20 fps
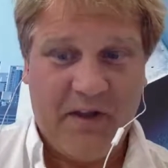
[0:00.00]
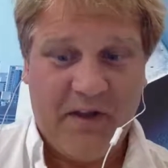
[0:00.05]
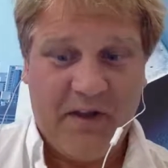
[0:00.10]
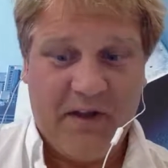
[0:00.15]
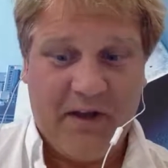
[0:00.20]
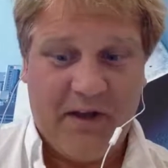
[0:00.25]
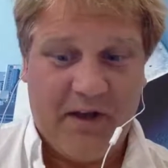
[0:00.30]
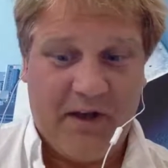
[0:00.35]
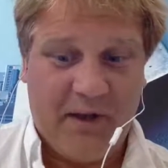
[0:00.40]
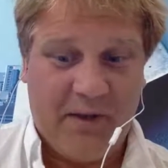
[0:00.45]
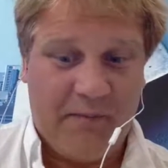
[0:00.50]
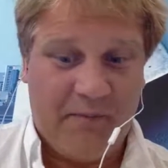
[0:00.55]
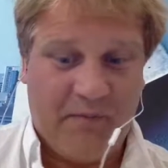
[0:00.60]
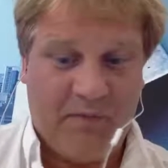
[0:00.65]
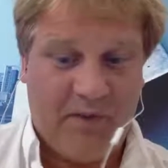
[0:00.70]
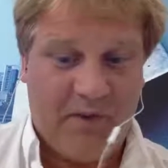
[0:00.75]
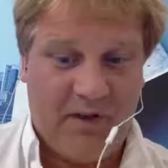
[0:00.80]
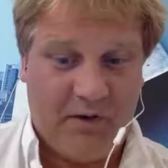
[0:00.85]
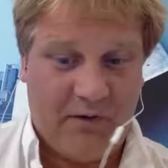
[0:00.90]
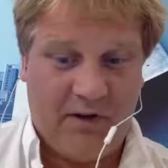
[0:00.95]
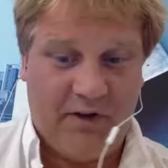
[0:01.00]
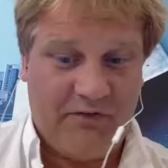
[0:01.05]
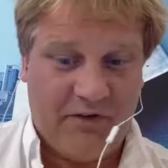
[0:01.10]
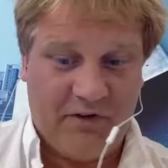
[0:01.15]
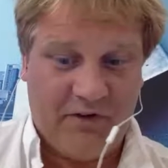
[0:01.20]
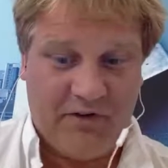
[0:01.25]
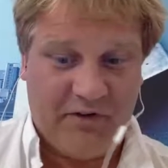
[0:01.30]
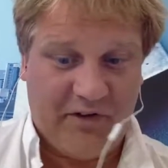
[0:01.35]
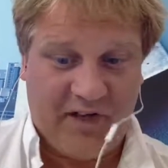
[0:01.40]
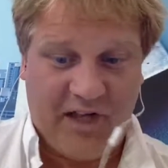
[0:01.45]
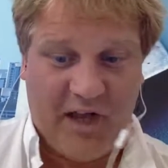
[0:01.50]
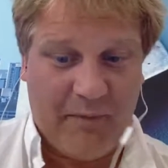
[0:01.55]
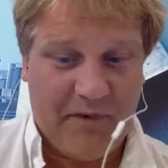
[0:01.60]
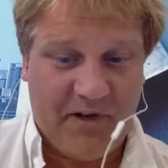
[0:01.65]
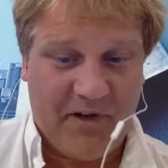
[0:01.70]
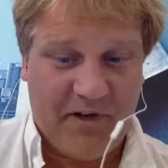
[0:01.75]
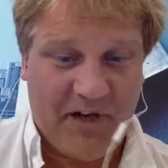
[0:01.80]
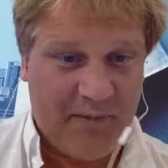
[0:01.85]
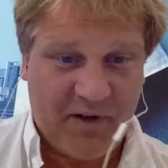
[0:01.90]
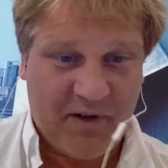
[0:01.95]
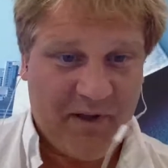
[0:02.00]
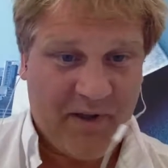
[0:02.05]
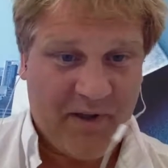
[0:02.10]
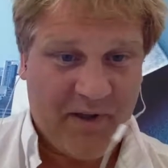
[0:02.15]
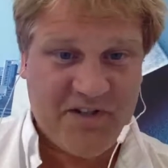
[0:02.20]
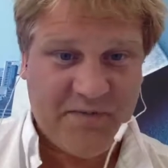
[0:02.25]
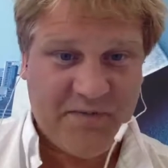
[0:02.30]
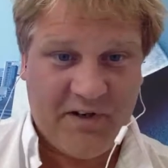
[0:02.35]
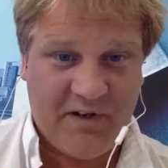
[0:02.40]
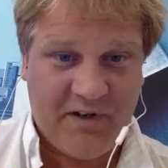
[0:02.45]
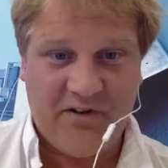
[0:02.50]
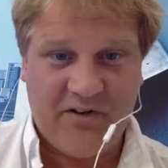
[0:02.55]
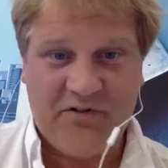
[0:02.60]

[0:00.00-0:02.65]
If you're doing epidemic management